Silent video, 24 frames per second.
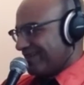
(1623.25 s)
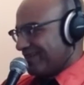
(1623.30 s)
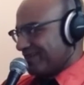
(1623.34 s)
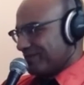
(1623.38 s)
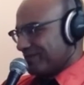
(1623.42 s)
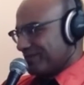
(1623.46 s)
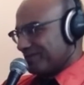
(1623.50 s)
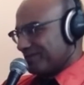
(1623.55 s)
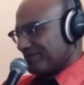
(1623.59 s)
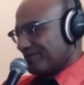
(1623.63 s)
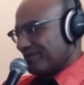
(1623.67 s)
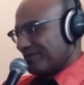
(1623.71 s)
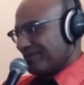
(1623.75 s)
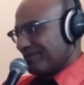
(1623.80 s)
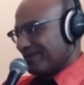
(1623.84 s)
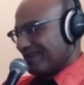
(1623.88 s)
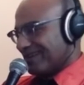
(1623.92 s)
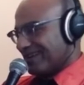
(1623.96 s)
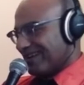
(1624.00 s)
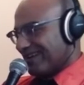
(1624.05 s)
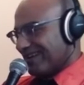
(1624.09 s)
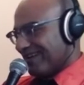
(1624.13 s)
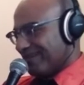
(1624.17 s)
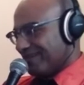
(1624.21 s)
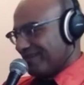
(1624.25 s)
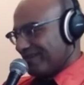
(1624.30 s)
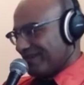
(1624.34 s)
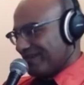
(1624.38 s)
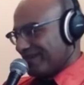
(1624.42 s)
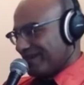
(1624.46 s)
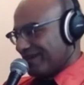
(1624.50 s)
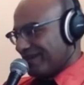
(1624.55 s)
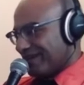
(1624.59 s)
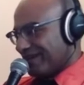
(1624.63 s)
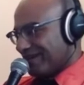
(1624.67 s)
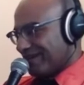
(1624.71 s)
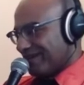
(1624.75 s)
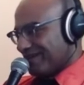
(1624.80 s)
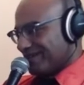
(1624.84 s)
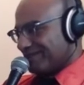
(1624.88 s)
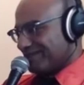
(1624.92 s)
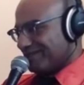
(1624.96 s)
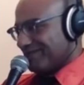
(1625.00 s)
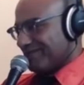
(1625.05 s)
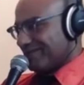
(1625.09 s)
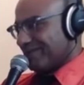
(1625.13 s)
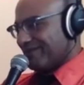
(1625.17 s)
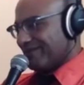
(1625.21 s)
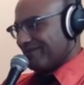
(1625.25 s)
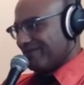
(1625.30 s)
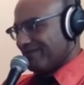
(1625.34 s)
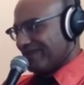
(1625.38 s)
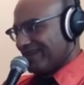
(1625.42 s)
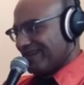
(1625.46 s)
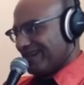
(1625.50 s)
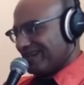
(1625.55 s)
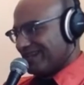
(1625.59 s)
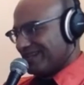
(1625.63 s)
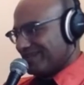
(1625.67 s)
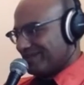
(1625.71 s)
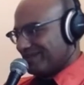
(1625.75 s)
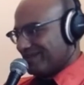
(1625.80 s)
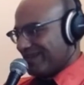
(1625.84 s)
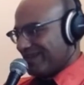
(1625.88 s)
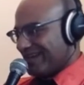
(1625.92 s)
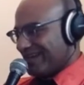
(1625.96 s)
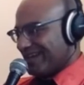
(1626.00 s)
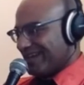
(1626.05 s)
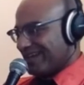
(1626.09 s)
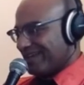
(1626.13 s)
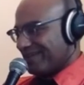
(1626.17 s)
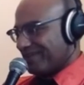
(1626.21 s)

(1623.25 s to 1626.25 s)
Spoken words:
were smirking and making comments about him behind his back.